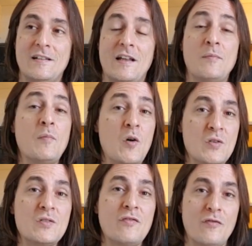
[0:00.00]
that
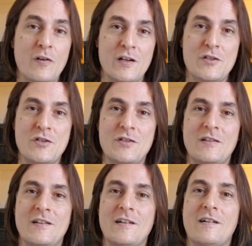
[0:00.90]
most of which
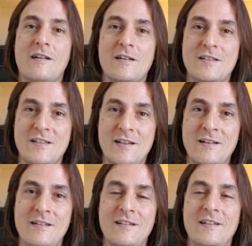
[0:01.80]
are
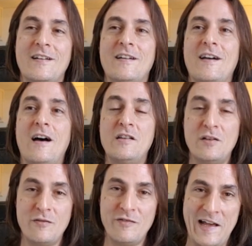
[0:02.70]
still
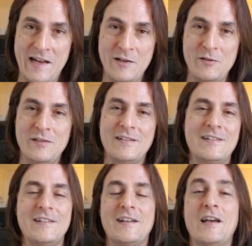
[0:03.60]
undervalued
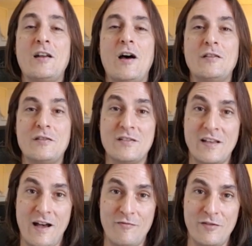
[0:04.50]
and
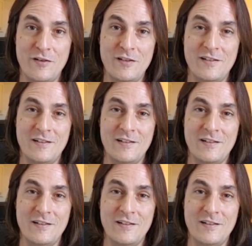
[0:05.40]
undiscovered,